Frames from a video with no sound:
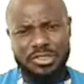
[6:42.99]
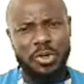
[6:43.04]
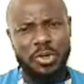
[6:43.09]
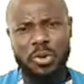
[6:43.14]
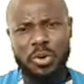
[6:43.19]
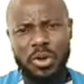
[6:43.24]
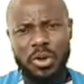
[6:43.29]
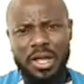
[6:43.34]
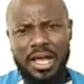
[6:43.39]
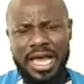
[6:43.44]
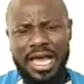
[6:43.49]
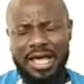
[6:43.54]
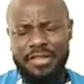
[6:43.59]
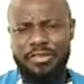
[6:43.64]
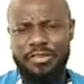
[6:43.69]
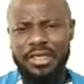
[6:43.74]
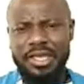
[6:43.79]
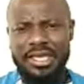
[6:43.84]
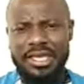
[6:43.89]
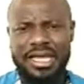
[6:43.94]
So I
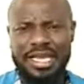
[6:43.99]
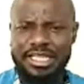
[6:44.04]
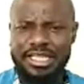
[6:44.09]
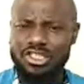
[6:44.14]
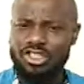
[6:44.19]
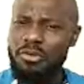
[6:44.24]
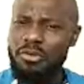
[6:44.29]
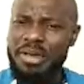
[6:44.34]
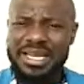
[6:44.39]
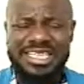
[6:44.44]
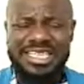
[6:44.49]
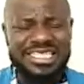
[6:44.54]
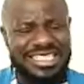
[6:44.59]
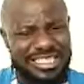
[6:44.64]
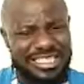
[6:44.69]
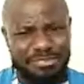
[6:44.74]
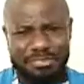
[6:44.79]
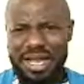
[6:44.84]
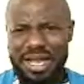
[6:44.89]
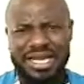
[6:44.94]
think uh, there should not be any
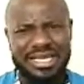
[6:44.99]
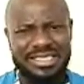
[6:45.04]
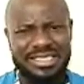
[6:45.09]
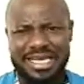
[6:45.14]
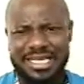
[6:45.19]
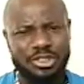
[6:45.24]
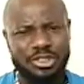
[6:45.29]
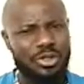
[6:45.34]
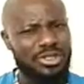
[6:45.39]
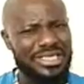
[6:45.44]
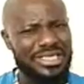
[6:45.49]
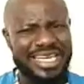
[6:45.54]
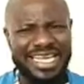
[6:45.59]
disparity at all.